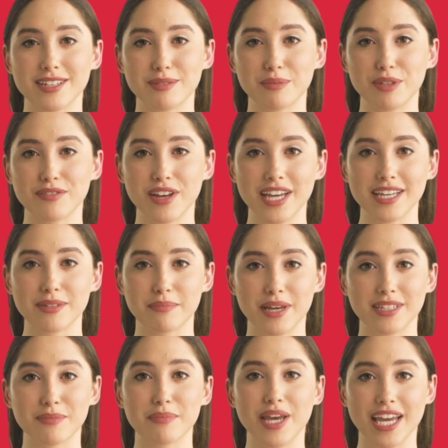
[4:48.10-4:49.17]
is provided by
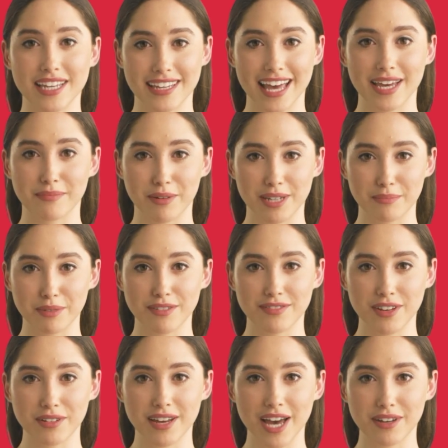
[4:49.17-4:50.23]
the bank and must be
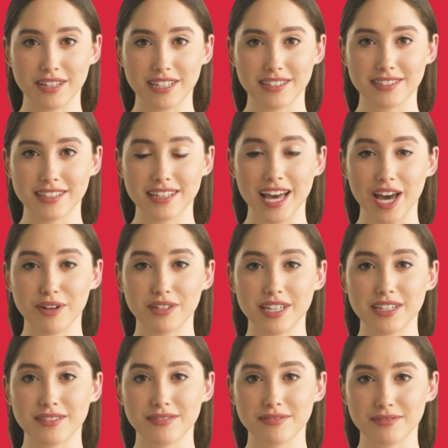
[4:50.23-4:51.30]
filled out in its entirety.
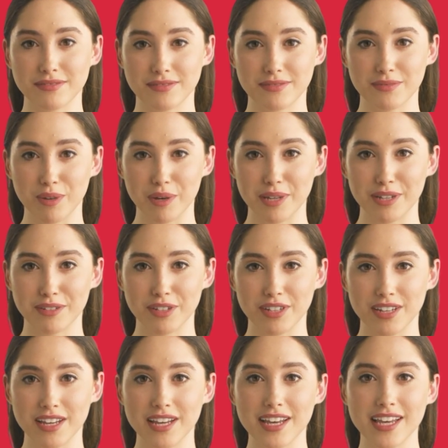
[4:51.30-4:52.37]
Remember,
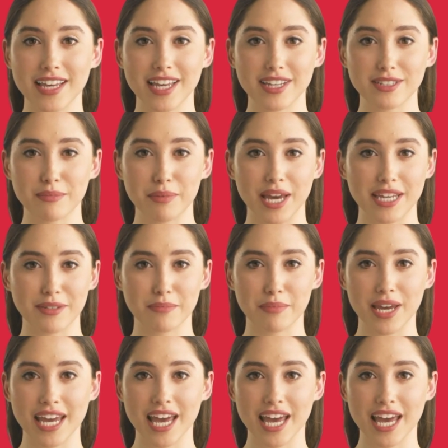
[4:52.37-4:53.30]
each bank may